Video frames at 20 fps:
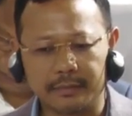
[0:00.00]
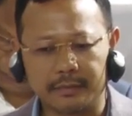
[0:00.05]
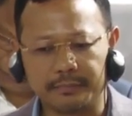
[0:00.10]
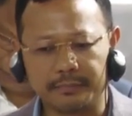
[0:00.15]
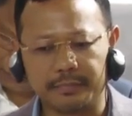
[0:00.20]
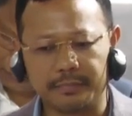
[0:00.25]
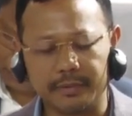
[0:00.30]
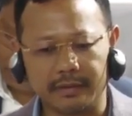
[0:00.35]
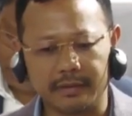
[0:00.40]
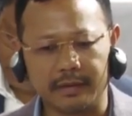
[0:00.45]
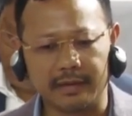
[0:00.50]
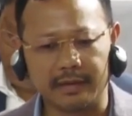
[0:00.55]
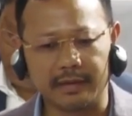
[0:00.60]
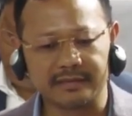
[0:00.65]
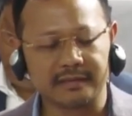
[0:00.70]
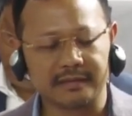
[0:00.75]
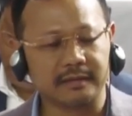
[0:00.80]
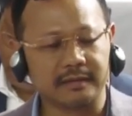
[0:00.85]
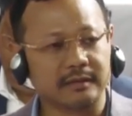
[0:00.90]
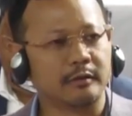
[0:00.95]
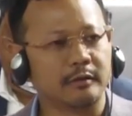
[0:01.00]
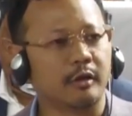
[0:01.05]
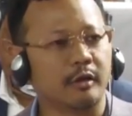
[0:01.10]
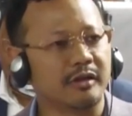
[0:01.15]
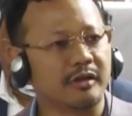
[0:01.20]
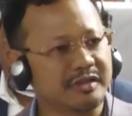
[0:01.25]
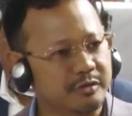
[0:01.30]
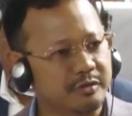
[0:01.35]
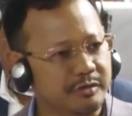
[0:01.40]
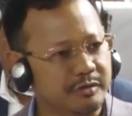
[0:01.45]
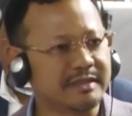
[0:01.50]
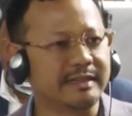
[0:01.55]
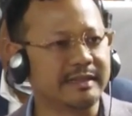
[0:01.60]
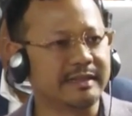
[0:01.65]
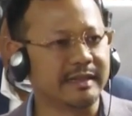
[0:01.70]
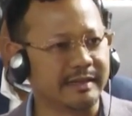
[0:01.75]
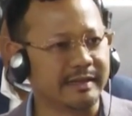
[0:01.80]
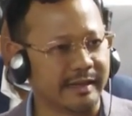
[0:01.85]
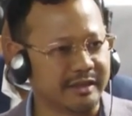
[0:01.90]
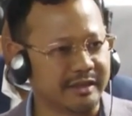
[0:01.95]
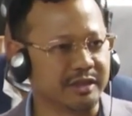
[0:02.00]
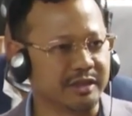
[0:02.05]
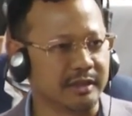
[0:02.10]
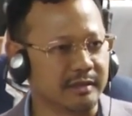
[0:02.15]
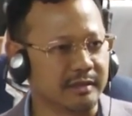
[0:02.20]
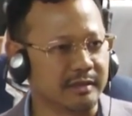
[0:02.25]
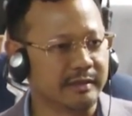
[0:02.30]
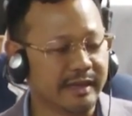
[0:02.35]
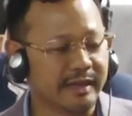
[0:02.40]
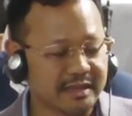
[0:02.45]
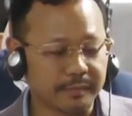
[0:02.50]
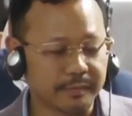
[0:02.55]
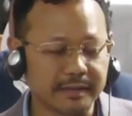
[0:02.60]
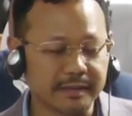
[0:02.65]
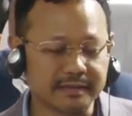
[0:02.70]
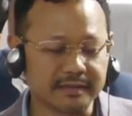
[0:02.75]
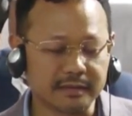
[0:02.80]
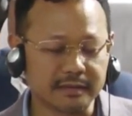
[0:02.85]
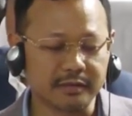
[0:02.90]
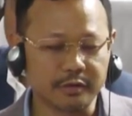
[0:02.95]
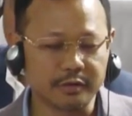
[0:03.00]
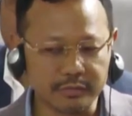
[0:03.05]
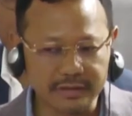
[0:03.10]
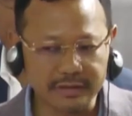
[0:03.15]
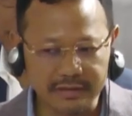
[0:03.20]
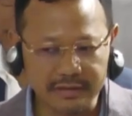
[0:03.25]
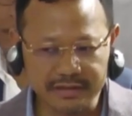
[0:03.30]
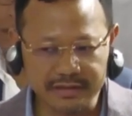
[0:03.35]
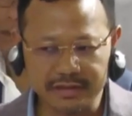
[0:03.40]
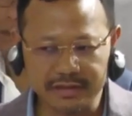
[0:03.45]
uh, as a loss to the state exchequer. That's why, sir, due diligence